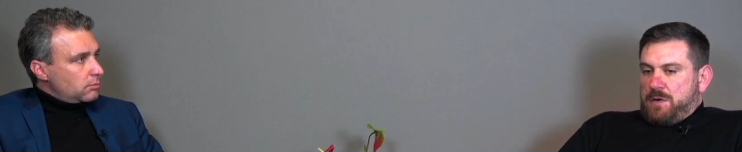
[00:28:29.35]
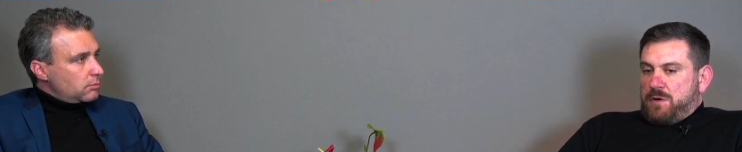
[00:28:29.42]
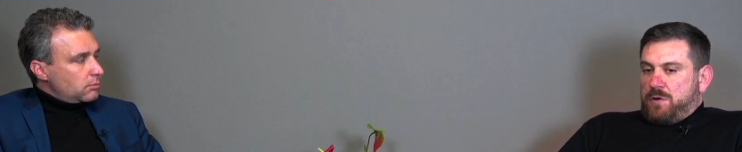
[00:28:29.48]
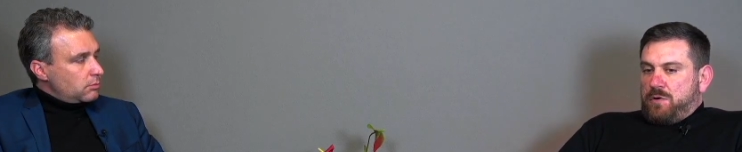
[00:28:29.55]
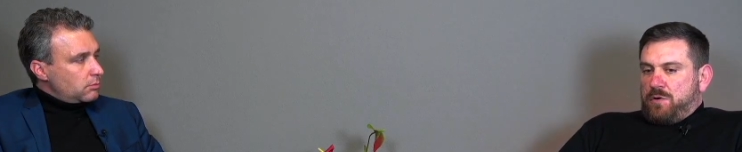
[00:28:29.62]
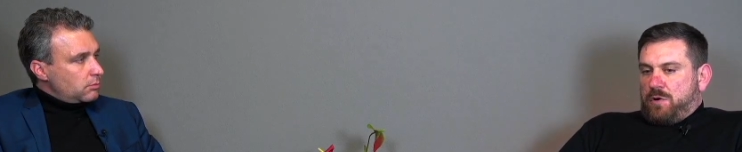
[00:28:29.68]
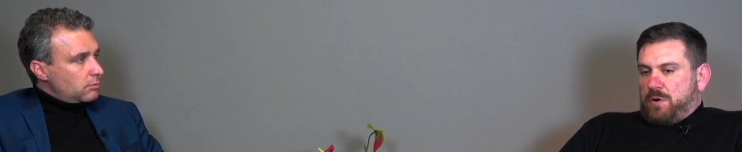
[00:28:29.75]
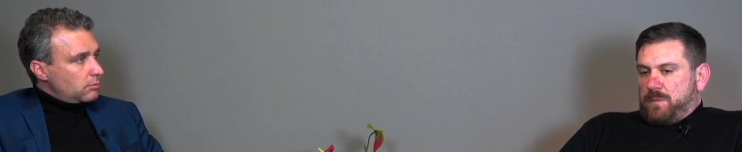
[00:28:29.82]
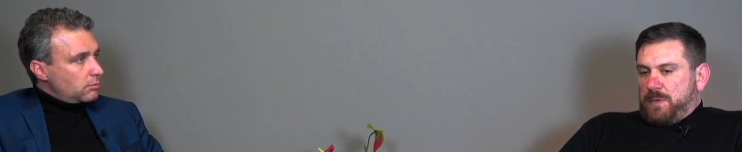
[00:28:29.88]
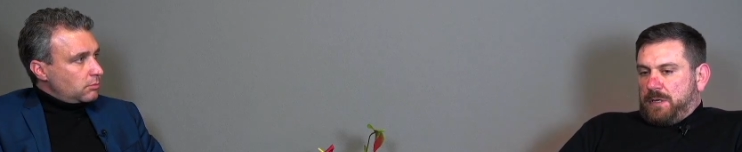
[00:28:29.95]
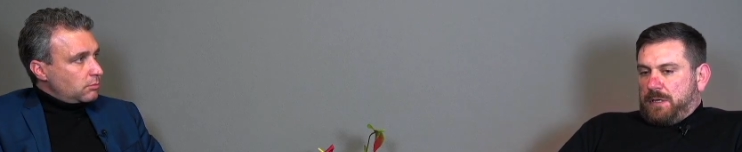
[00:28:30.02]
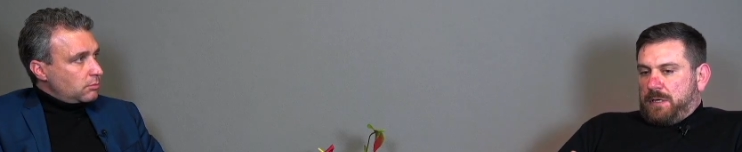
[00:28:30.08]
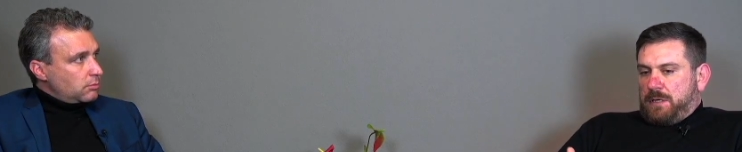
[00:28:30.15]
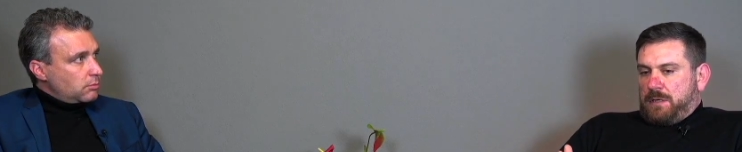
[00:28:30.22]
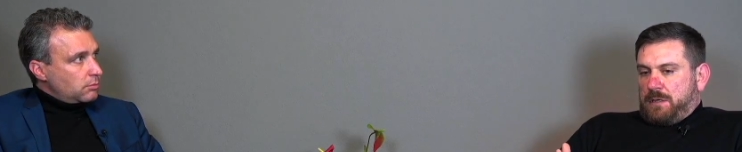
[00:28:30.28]

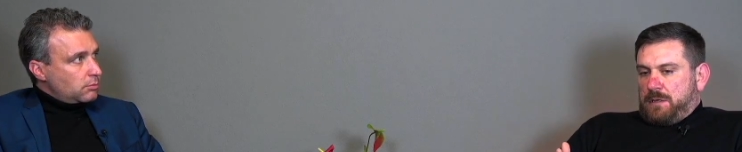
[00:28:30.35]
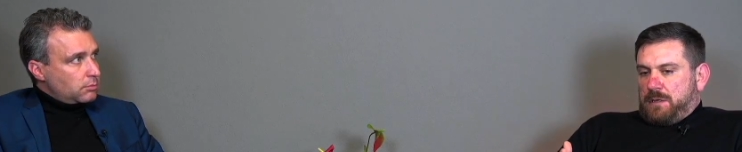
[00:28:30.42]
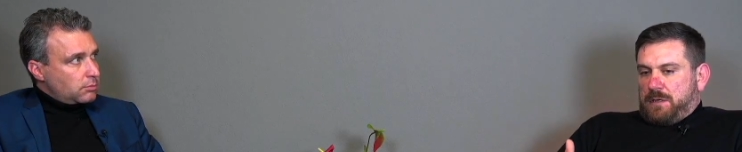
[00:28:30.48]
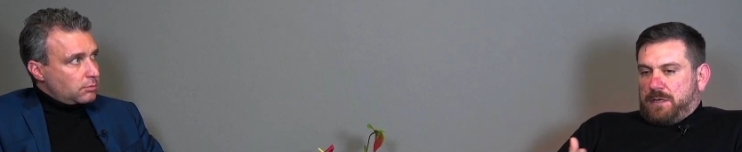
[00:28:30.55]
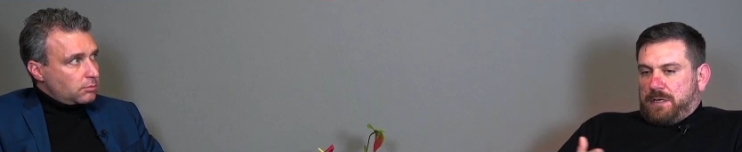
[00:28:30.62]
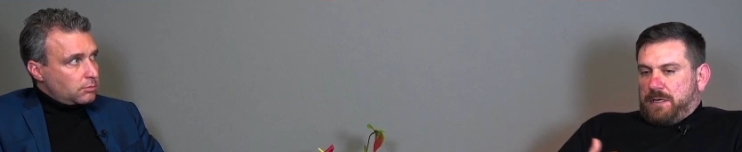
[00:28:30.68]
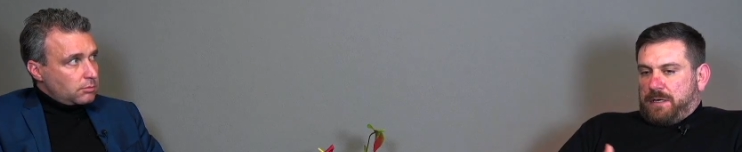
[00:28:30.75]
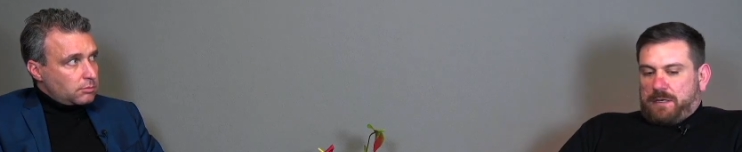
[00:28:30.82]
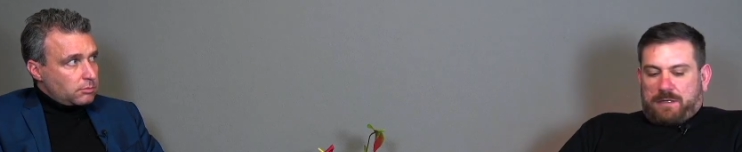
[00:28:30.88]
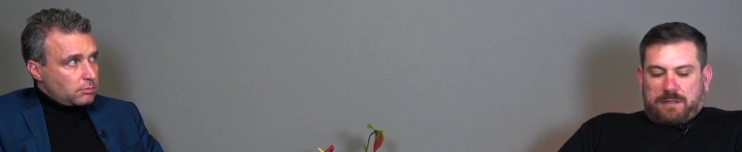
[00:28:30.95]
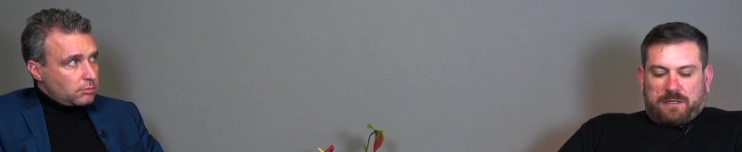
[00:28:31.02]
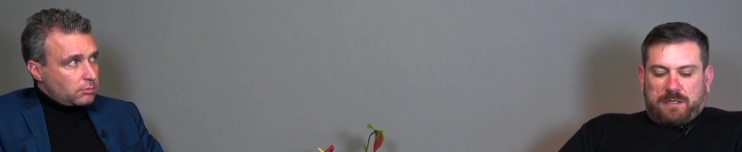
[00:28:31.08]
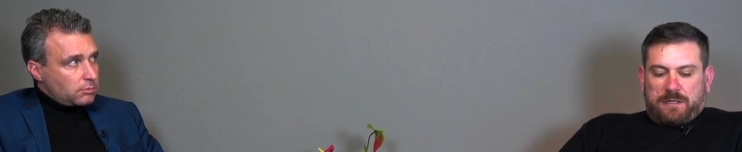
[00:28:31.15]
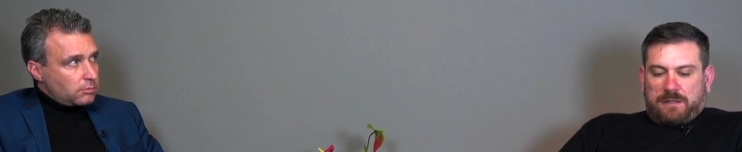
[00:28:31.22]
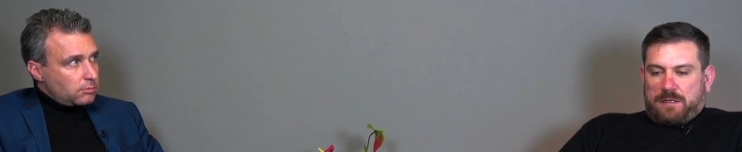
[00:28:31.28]
Speaker 1: Normally, uh,
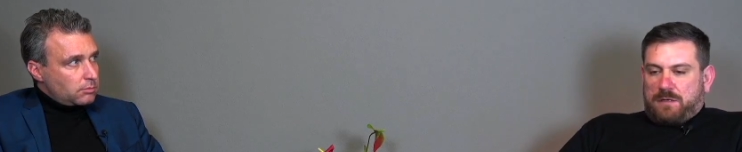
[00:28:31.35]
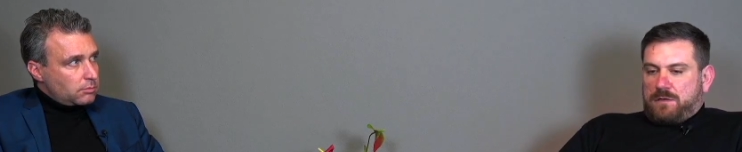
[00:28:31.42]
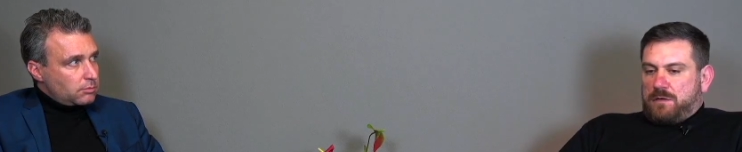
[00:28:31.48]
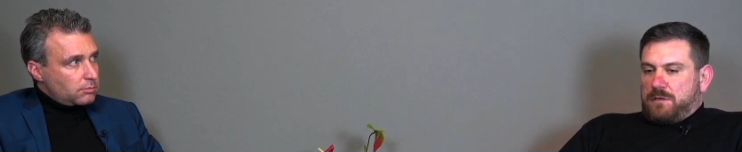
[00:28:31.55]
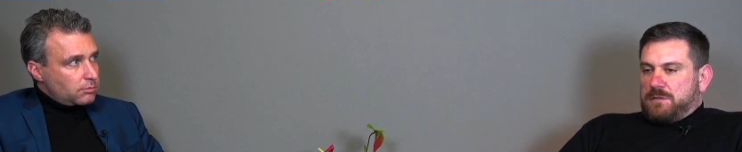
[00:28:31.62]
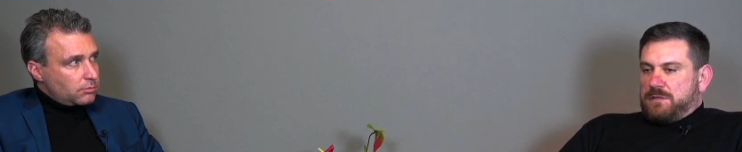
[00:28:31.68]
heating costs,